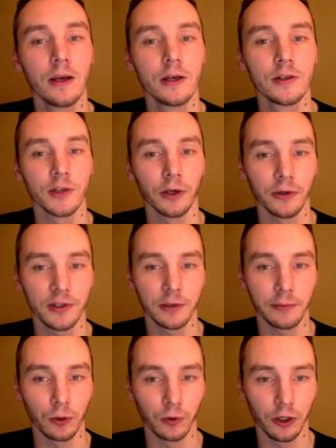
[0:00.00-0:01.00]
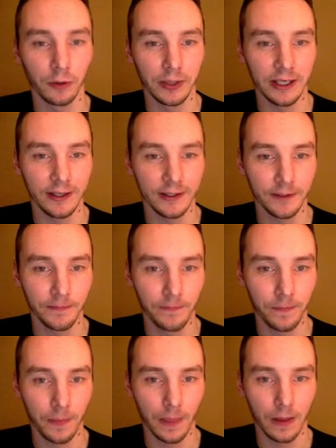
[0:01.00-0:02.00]
So this is going to be called load player data.
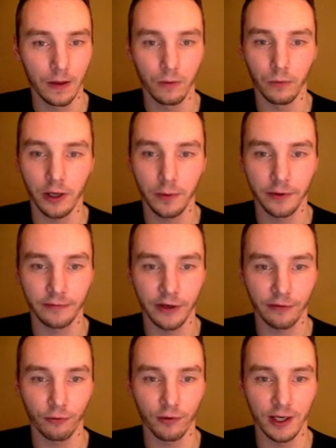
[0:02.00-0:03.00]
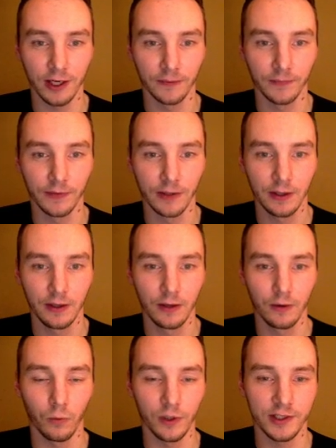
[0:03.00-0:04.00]
We open the file for reading,
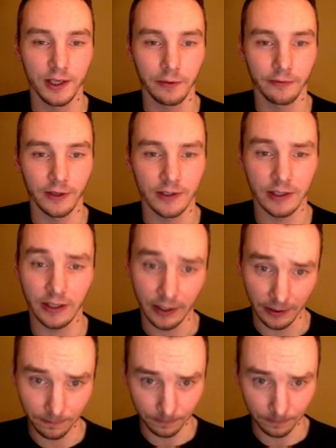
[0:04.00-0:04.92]
we skip the first line,